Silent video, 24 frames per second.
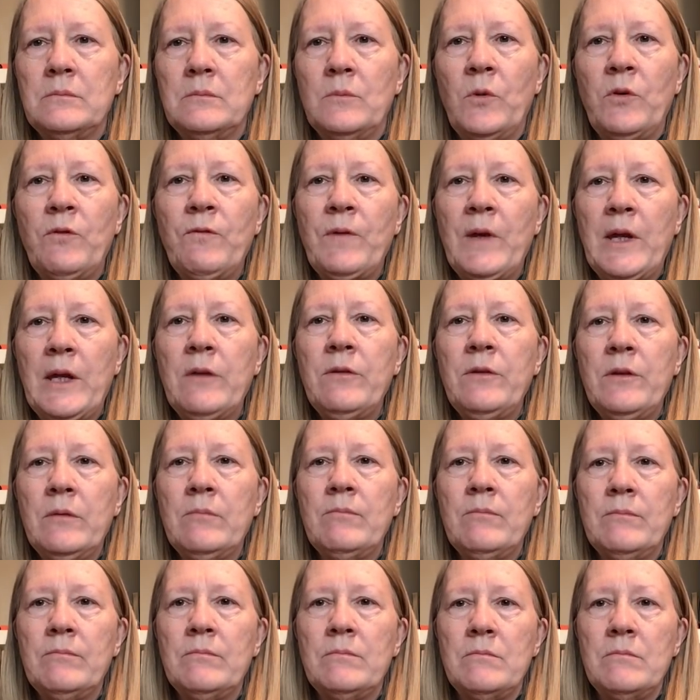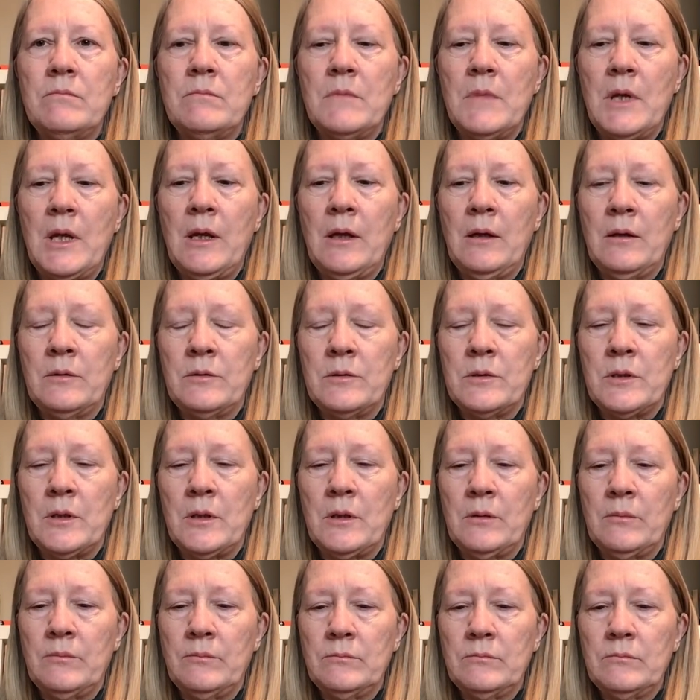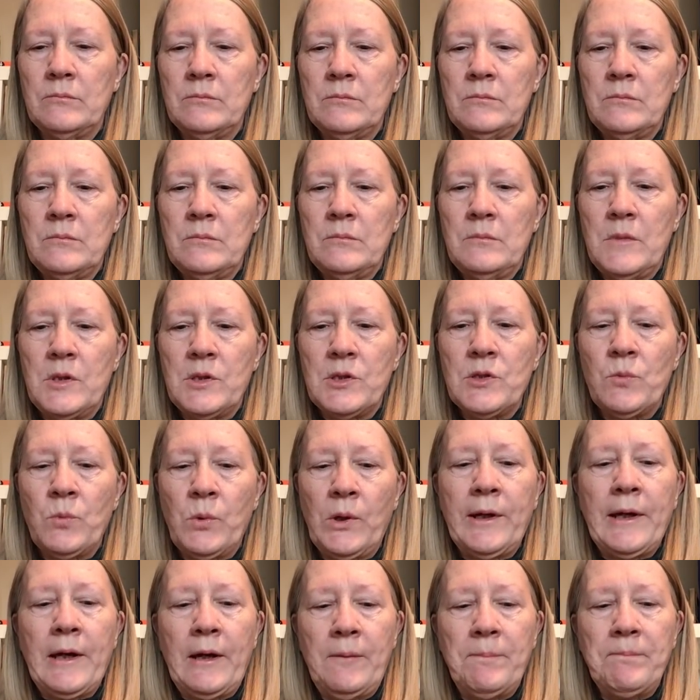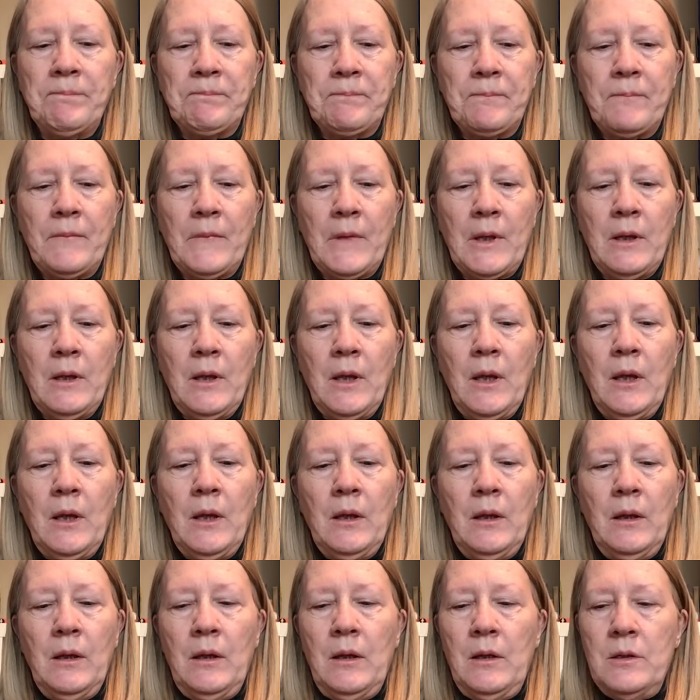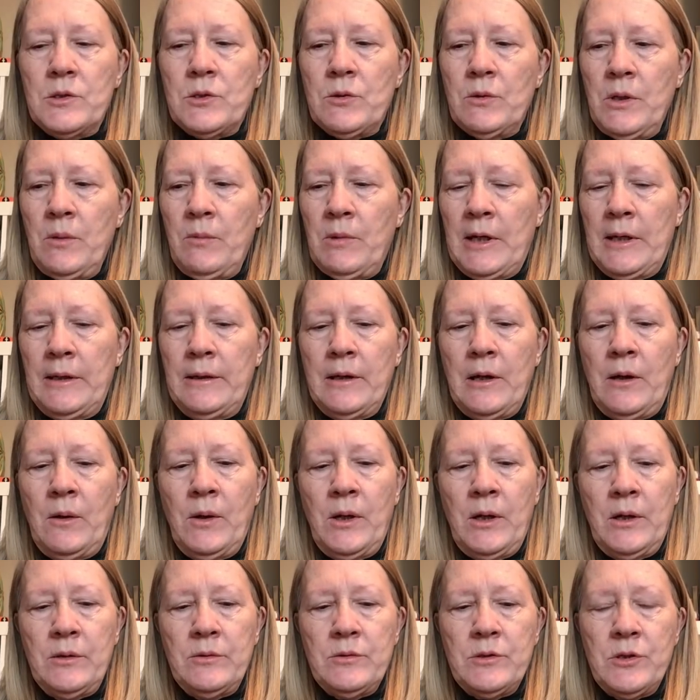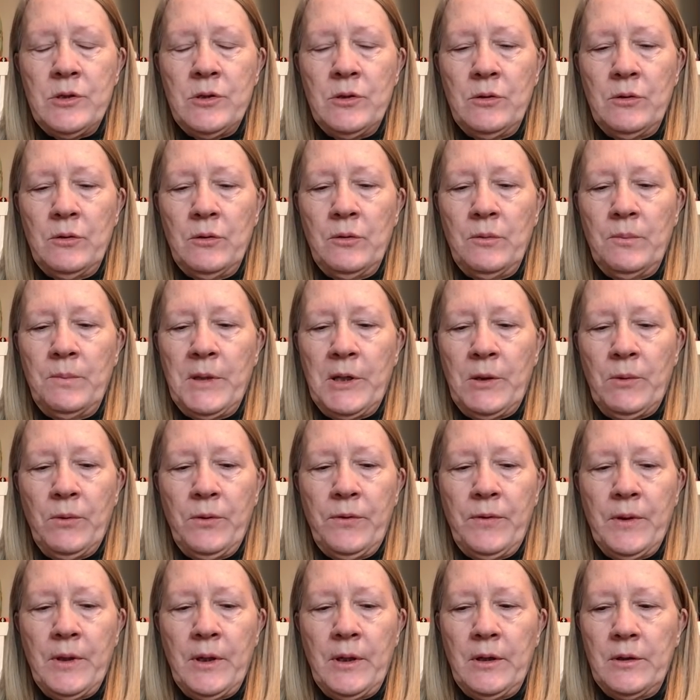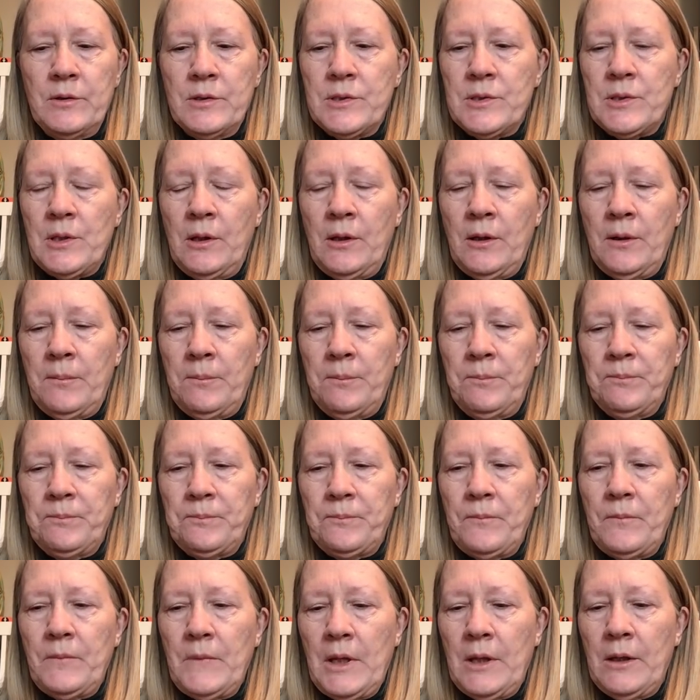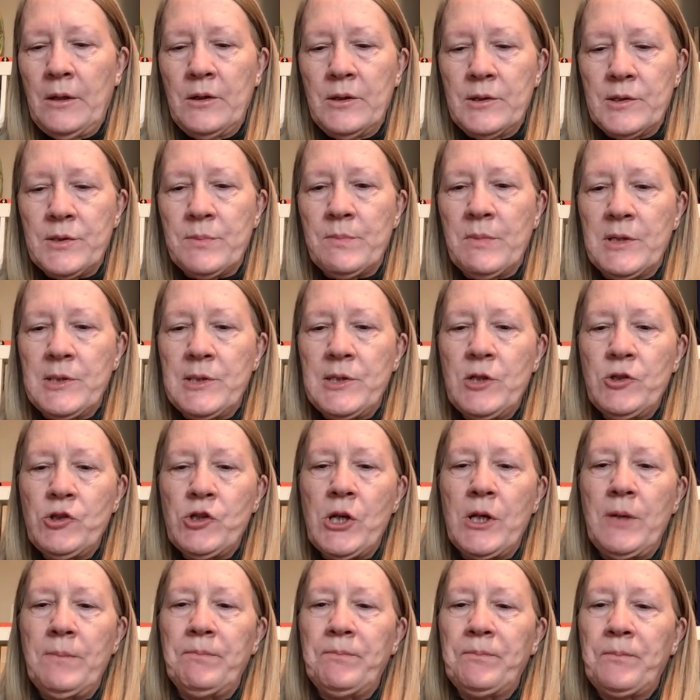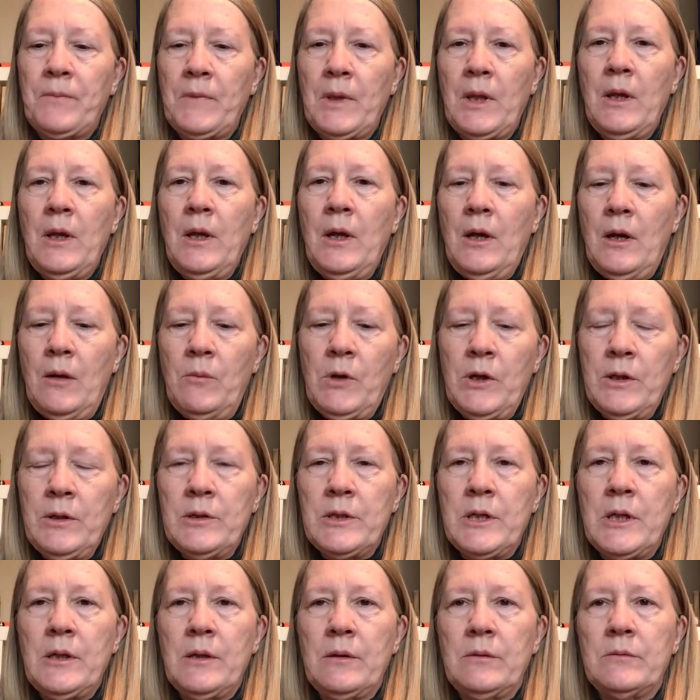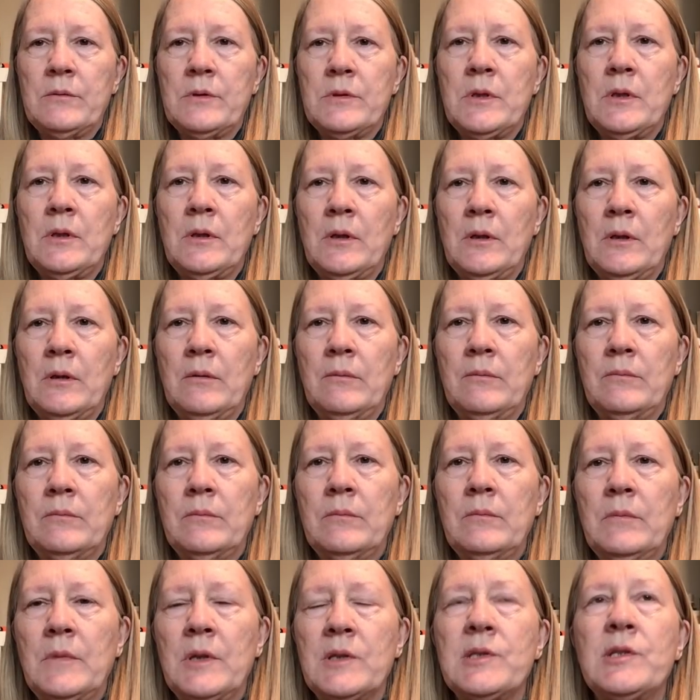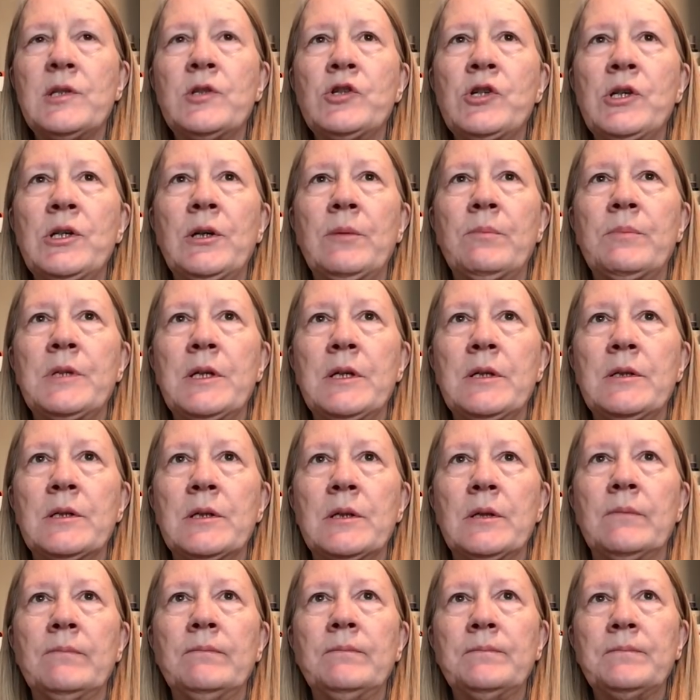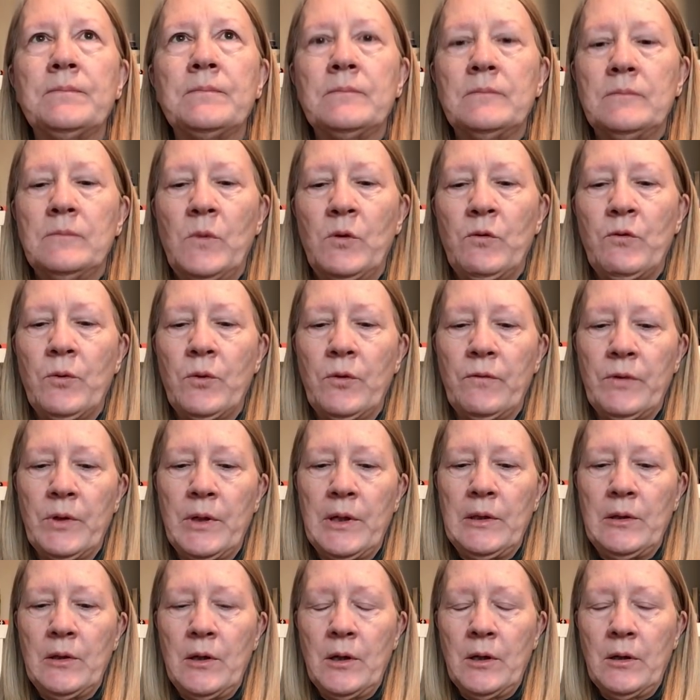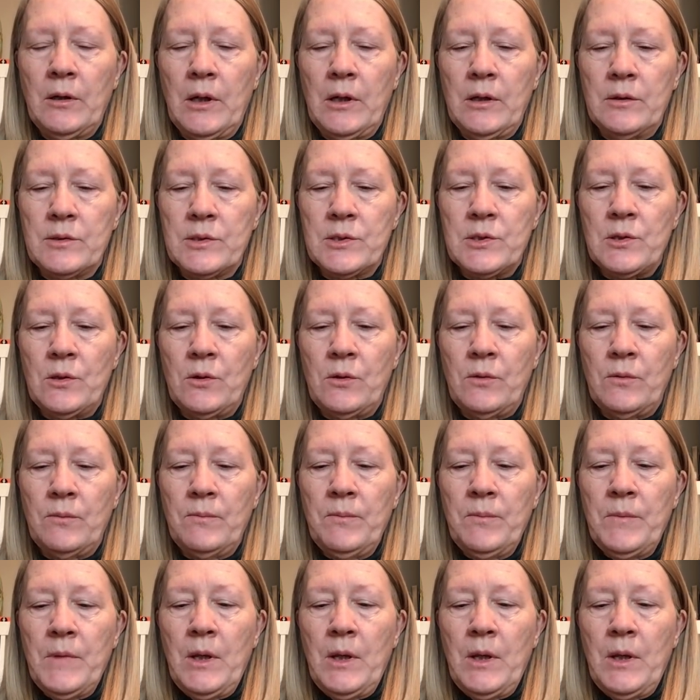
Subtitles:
with faith, and this will work out. So anyway, now on to better things, and it's my stitching. I wanted to get a stitching update done before very long, and so